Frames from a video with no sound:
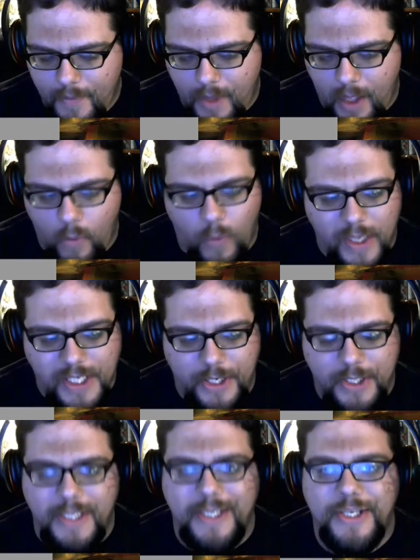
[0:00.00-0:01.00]

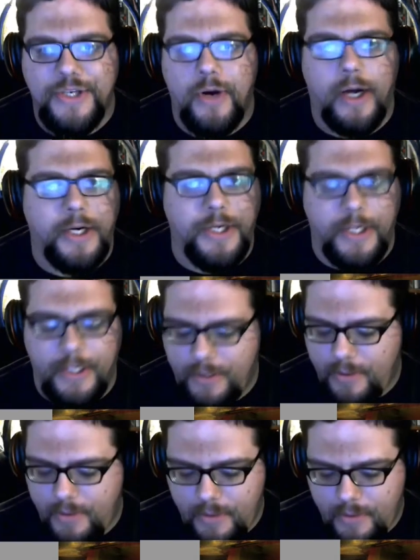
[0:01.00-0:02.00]
wizard's instructor,
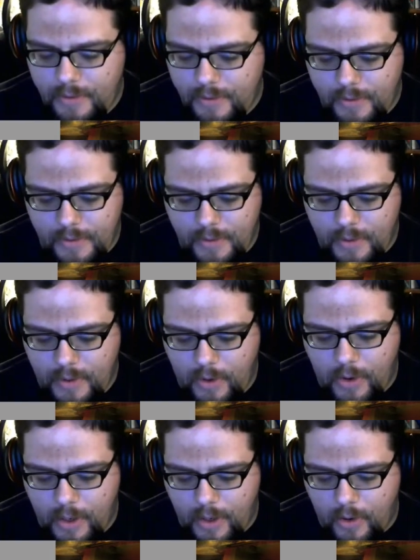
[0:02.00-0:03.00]
or an